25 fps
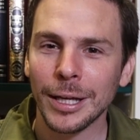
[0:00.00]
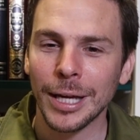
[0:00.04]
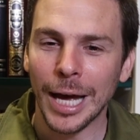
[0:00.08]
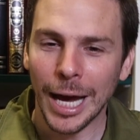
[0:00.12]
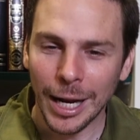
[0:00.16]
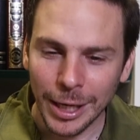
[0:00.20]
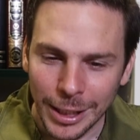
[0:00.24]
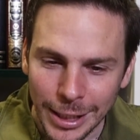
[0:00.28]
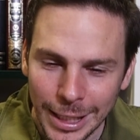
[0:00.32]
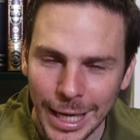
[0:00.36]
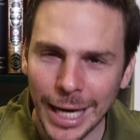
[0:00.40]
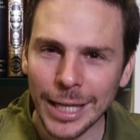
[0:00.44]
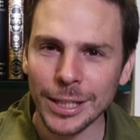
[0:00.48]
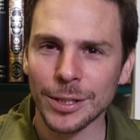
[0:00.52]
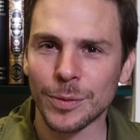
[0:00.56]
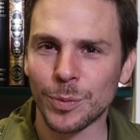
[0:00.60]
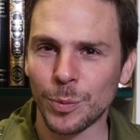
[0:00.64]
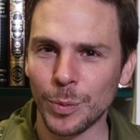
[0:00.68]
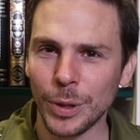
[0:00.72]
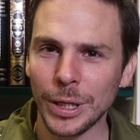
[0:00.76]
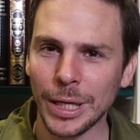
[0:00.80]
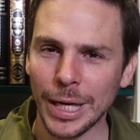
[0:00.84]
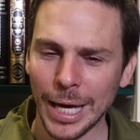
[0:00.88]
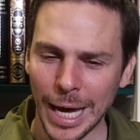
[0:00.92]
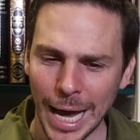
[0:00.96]
And yes,
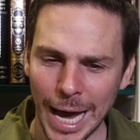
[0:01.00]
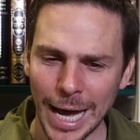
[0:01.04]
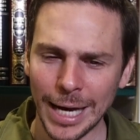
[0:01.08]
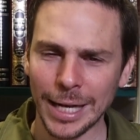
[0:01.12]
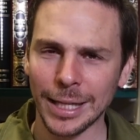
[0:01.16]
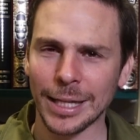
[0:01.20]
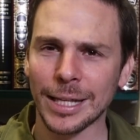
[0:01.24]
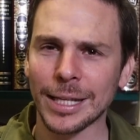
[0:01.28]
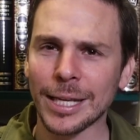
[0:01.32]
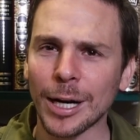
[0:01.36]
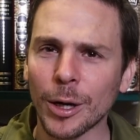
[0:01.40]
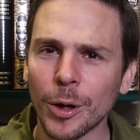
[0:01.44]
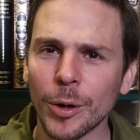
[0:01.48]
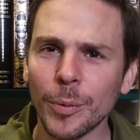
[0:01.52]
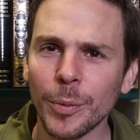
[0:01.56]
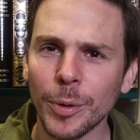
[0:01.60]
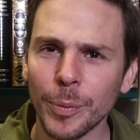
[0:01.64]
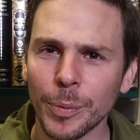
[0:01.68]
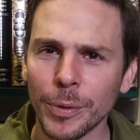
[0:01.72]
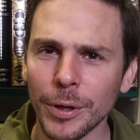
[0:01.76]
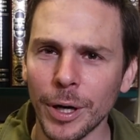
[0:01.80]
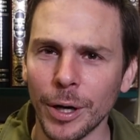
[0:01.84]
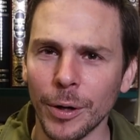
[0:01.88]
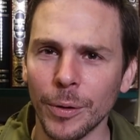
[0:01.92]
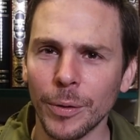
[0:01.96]
we had a terrible
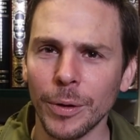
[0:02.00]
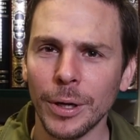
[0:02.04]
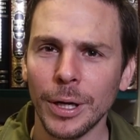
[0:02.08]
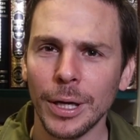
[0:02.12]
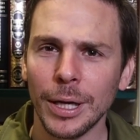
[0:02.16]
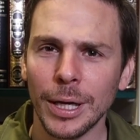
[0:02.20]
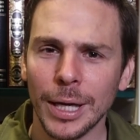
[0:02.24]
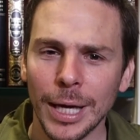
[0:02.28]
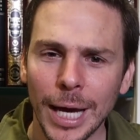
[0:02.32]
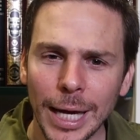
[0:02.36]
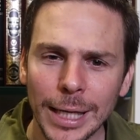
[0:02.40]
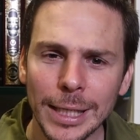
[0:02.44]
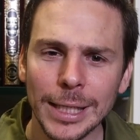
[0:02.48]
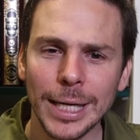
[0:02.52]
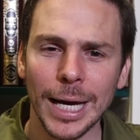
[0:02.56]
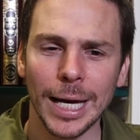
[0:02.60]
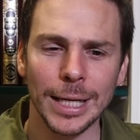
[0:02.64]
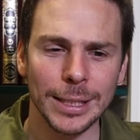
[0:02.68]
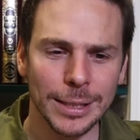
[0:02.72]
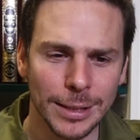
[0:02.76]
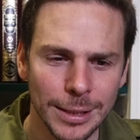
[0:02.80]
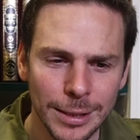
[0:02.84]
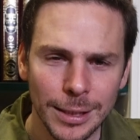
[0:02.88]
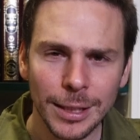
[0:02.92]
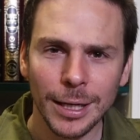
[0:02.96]
blow. And
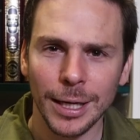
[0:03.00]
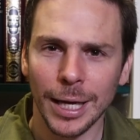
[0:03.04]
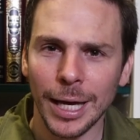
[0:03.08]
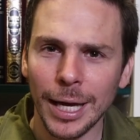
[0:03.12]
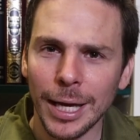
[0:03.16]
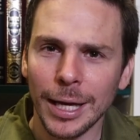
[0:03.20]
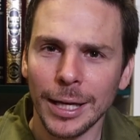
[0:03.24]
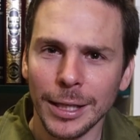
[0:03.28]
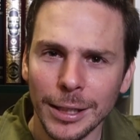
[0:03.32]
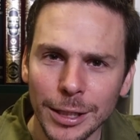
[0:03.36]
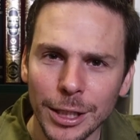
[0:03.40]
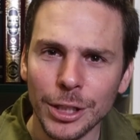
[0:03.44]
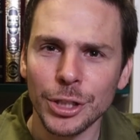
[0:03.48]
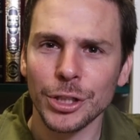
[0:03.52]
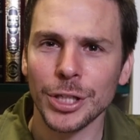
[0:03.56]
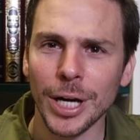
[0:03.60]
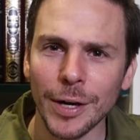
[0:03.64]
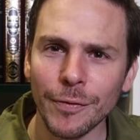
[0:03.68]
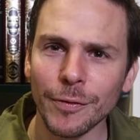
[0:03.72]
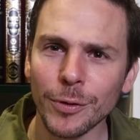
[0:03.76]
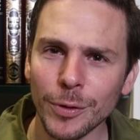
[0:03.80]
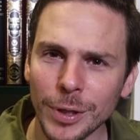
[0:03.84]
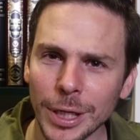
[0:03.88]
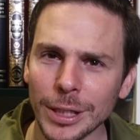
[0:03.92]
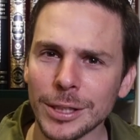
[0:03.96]
yes,
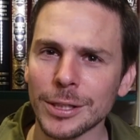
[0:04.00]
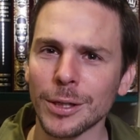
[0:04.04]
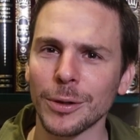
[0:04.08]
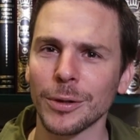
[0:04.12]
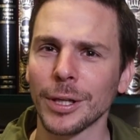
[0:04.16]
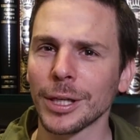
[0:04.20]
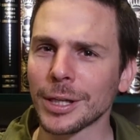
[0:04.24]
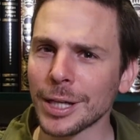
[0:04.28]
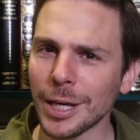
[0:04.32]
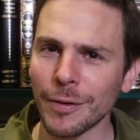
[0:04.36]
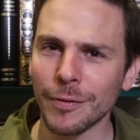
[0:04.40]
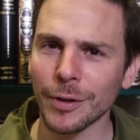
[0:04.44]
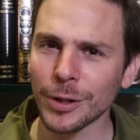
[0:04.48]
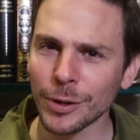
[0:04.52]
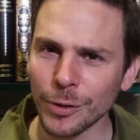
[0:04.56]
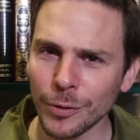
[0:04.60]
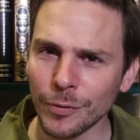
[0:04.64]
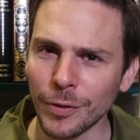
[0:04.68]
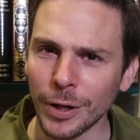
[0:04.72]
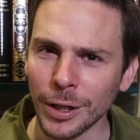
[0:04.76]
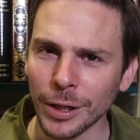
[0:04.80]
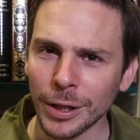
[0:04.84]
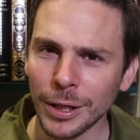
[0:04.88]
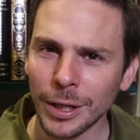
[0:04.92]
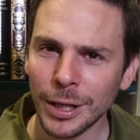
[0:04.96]
nichshavnu katzon latevach
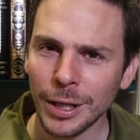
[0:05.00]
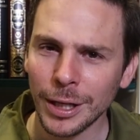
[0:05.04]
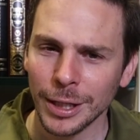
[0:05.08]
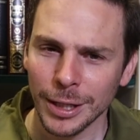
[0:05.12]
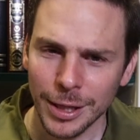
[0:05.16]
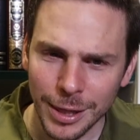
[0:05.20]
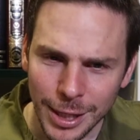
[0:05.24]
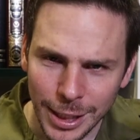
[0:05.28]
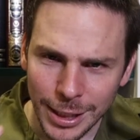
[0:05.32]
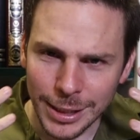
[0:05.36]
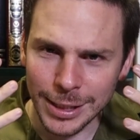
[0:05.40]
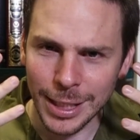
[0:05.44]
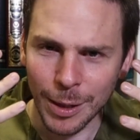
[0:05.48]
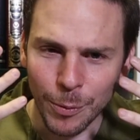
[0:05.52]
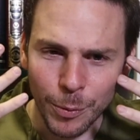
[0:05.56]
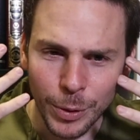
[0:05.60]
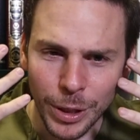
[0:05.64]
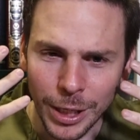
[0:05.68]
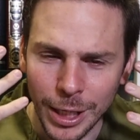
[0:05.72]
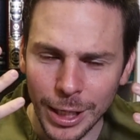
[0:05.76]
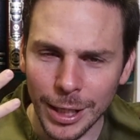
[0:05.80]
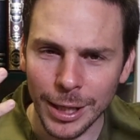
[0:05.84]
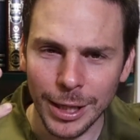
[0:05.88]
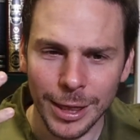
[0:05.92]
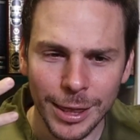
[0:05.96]
yuval. Things that
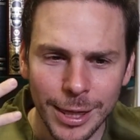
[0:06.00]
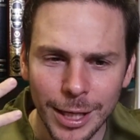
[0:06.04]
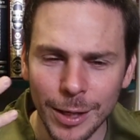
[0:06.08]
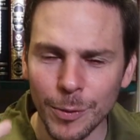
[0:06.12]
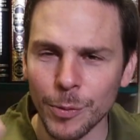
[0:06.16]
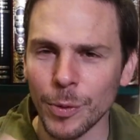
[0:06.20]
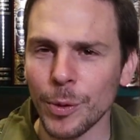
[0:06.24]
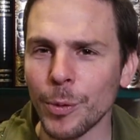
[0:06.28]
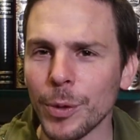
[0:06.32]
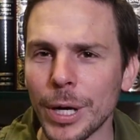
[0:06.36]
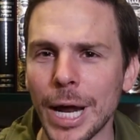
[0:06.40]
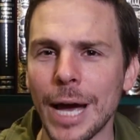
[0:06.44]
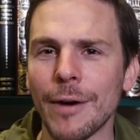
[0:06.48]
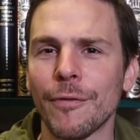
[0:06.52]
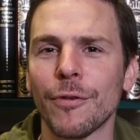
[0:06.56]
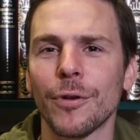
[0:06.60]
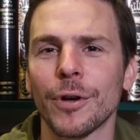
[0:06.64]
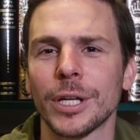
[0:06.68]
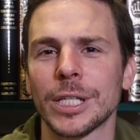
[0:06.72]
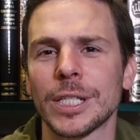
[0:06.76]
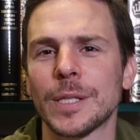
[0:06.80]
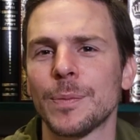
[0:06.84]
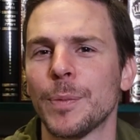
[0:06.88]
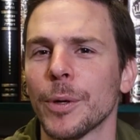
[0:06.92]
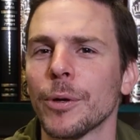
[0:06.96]
we didn't think we would ever
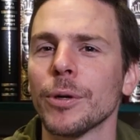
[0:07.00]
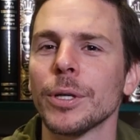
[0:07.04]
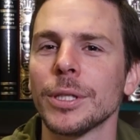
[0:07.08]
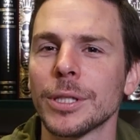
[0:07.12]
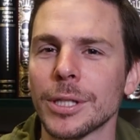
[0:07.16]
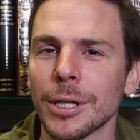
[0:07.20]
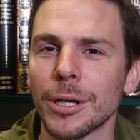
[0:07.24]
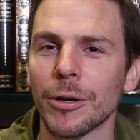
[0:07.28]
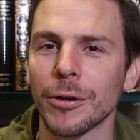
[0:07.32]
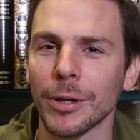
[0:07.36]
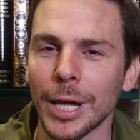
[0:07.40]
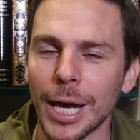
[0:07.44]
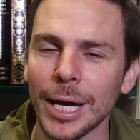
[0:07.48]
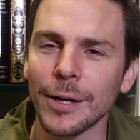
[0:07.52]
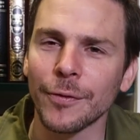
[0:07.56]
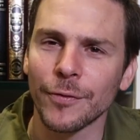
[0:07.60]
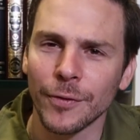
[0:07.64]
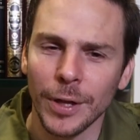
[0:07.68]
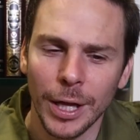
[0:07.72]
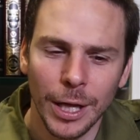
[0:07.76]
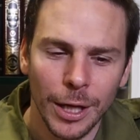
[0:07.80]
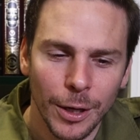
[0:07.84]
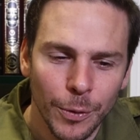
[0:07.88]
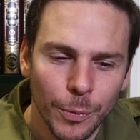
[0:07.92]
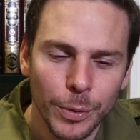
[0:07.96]
experience in our life,
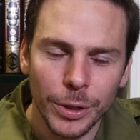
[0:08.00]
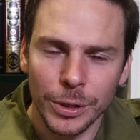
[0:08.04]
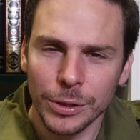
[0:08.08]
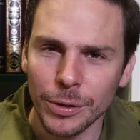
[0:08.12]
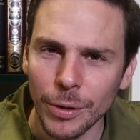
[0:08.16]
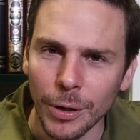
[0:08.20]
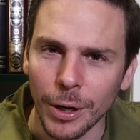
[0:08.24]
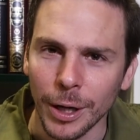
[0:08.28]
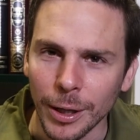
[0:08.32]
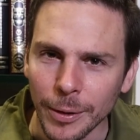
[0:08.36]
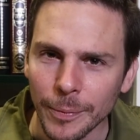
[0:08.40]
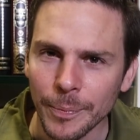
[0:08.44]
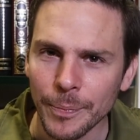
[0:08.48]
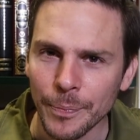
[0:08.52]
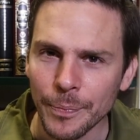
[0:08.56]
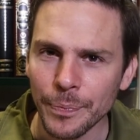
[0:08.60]
we saw.